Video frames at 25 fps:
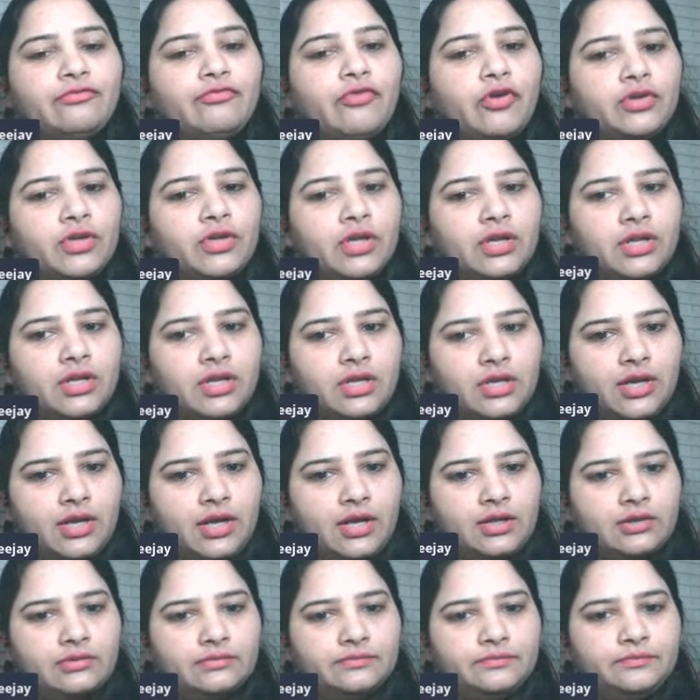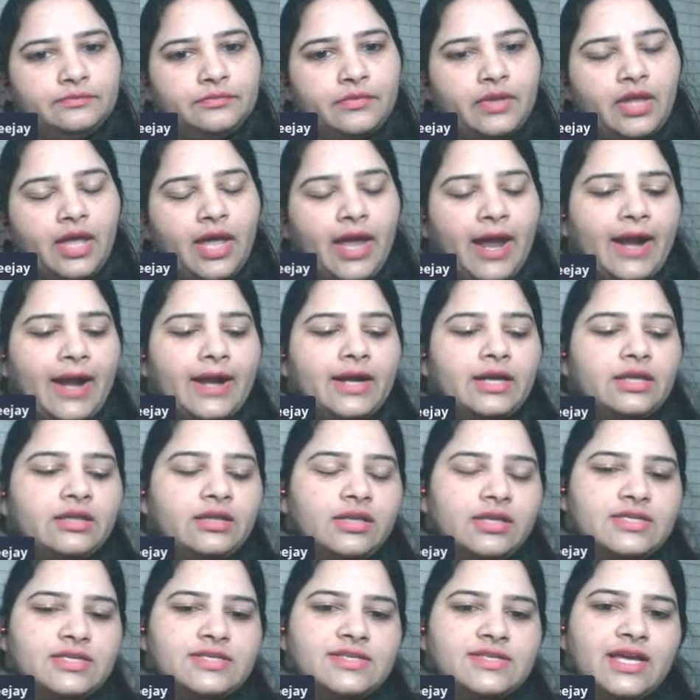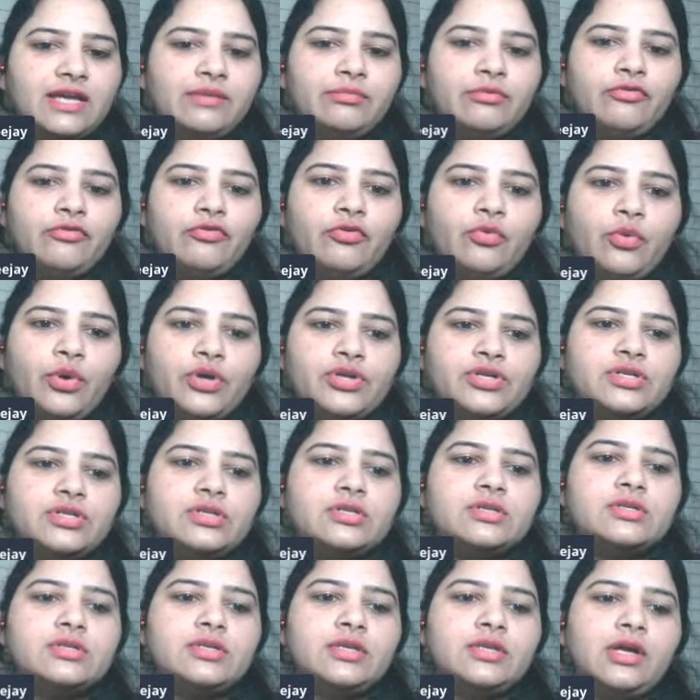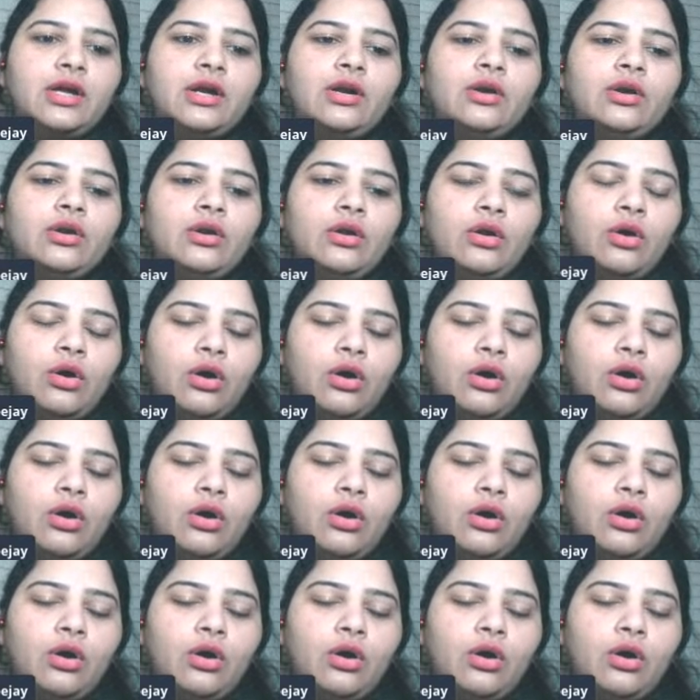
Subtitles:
for the detail. And this type of questions, they are